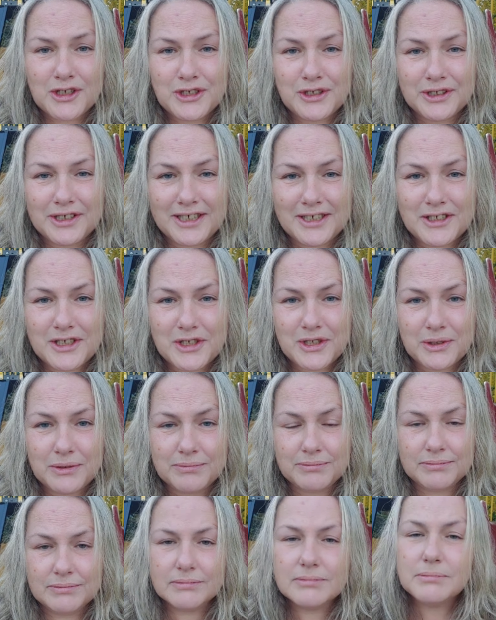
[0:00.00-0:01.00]
to you all again
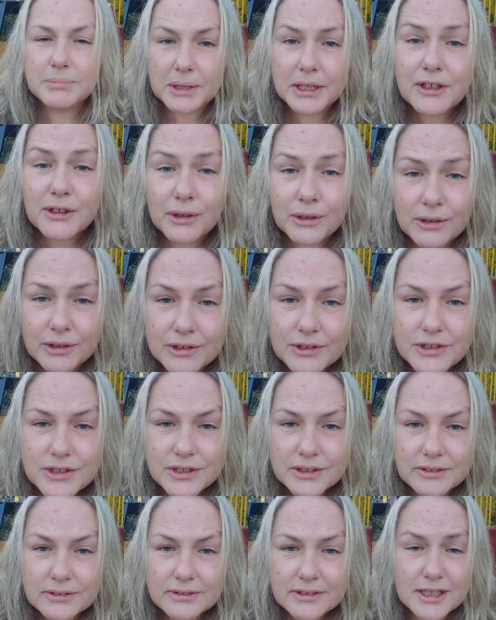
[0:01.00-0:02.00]
soon. Be
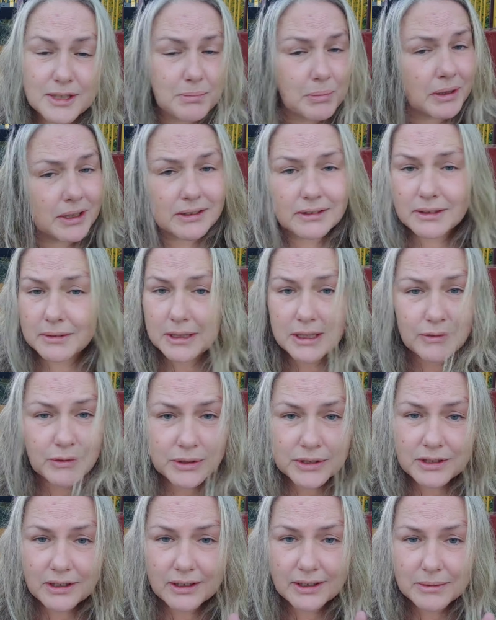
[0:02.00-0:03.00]
encouraged. Despite the
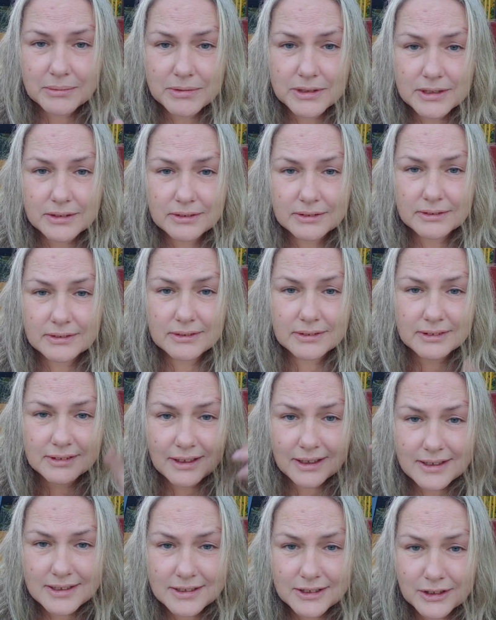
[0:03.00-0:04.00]
evil times,
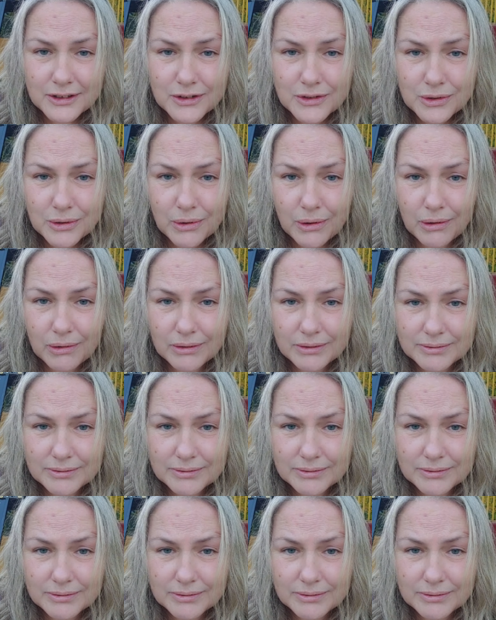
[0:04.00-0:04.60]
God is in control.